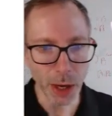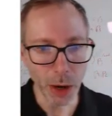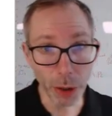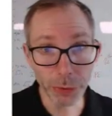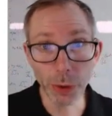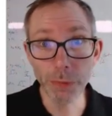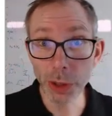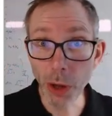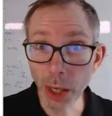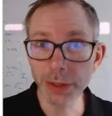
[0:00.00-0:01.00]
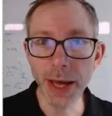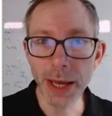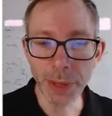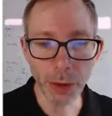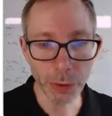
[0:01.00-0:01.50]
Also, over longer
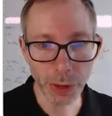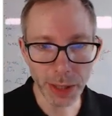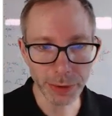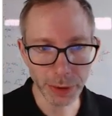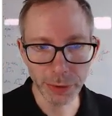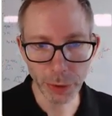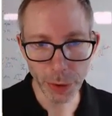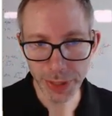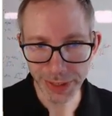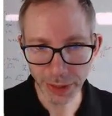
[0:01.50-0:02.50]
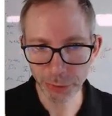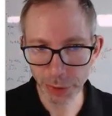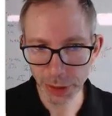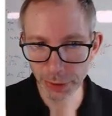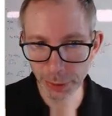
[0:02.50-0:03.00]
time horizons, although that doesn't
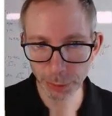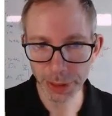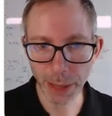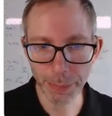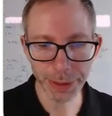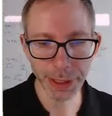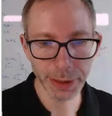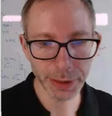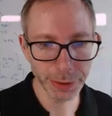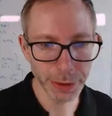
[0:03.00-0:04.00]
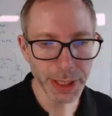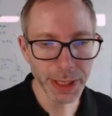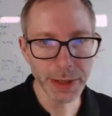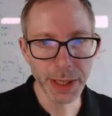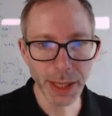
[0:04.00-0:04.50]
really seem to be happening here,
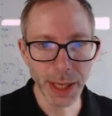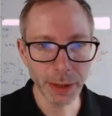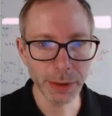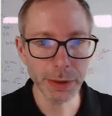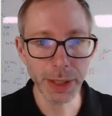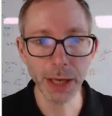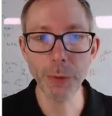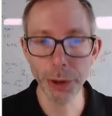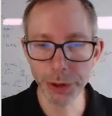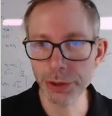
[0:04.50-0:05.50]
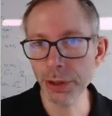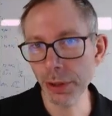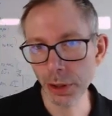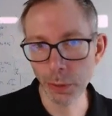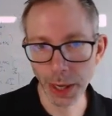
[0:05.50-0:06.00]
they can diverge
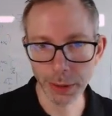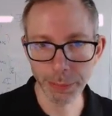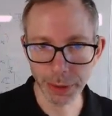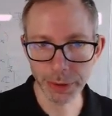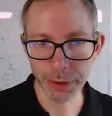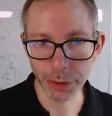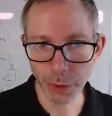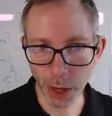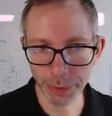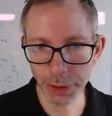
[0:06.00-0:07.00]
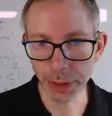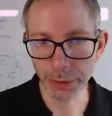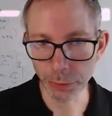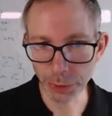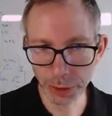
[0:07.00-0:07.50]
quite a bit, the nominal
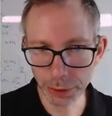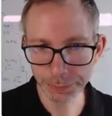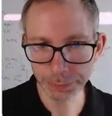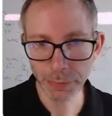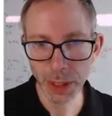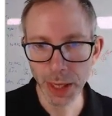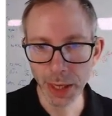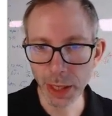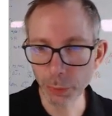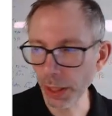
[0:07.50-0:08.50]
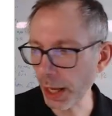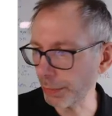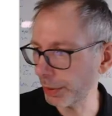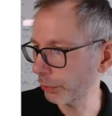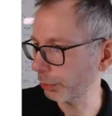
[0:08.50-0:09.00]
and the real. And that will
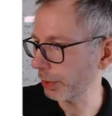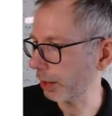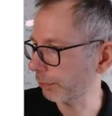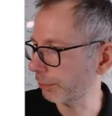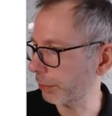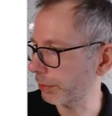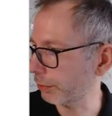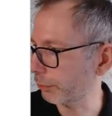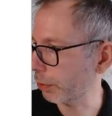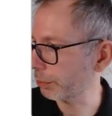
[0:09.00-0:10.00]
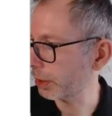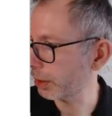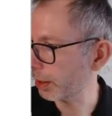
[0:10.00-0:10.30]
happen. So we have, what's the formula?